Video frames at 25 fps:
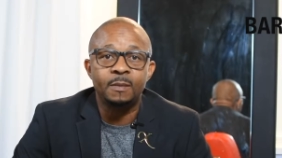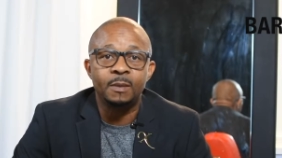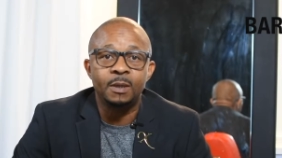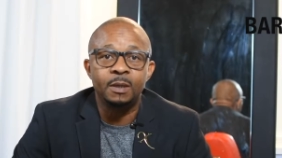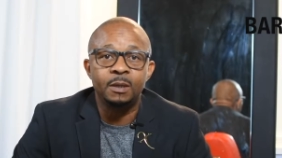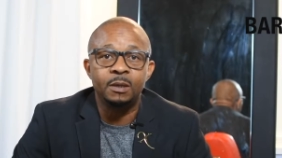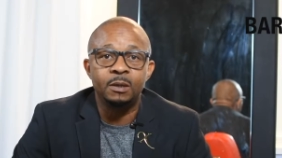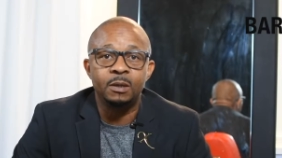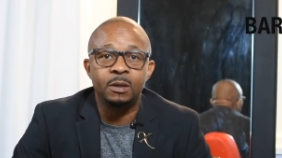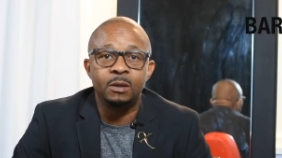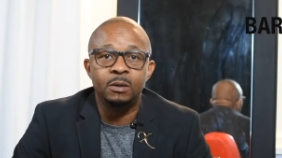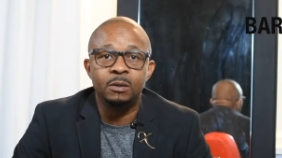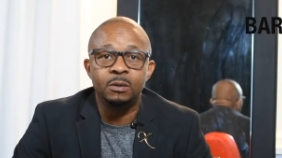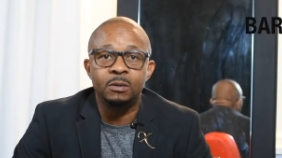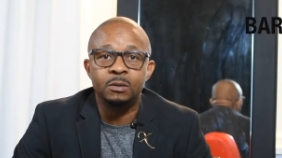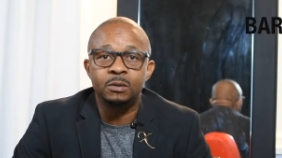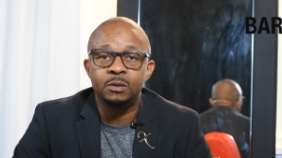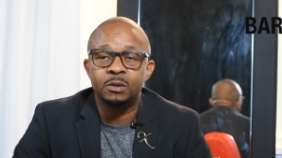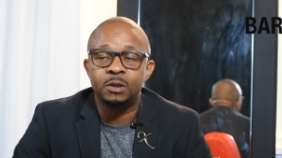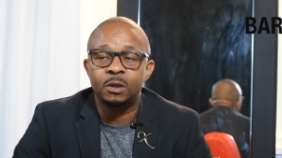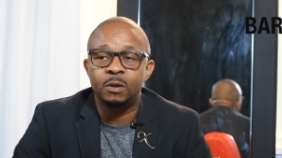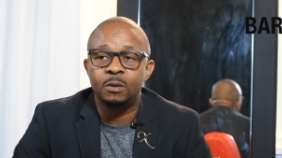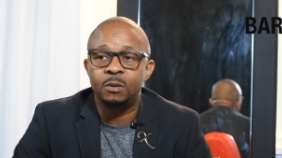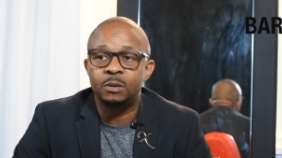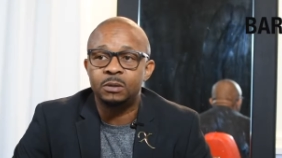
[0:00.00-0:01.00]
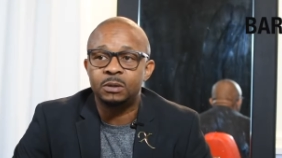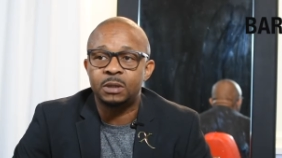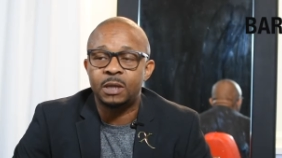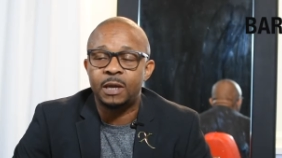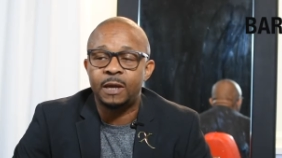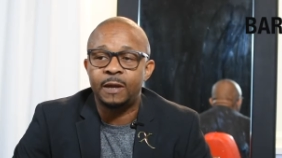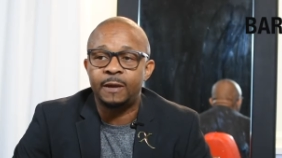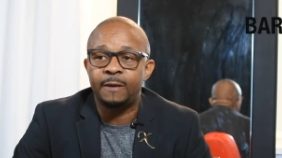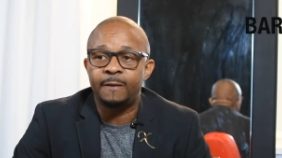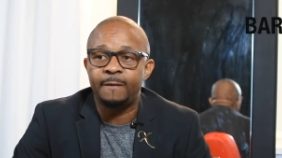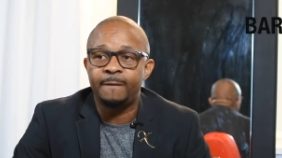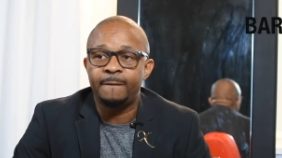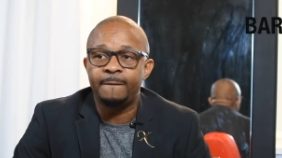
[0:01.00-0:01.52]
You know so it's
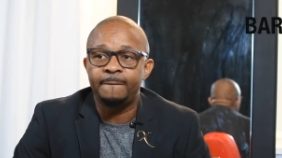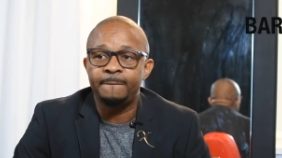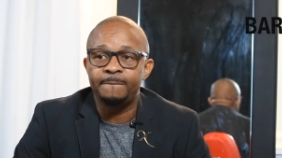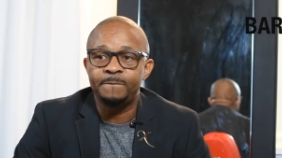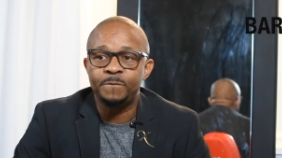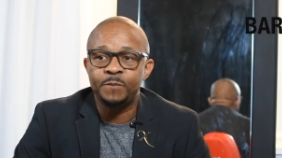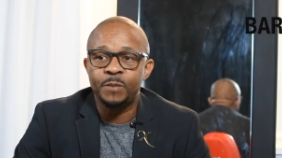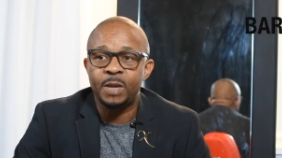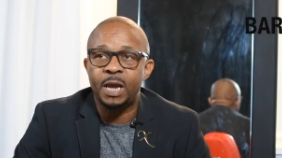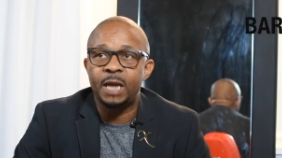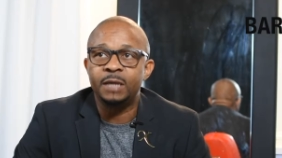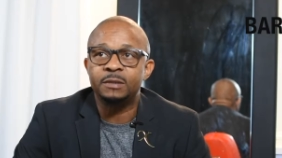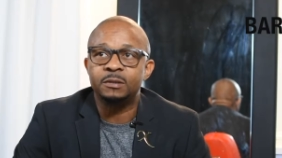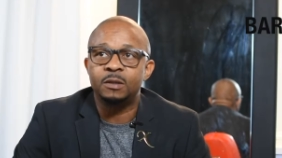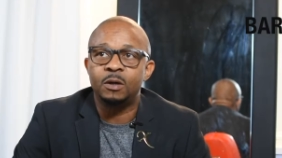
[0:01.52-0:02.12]
like as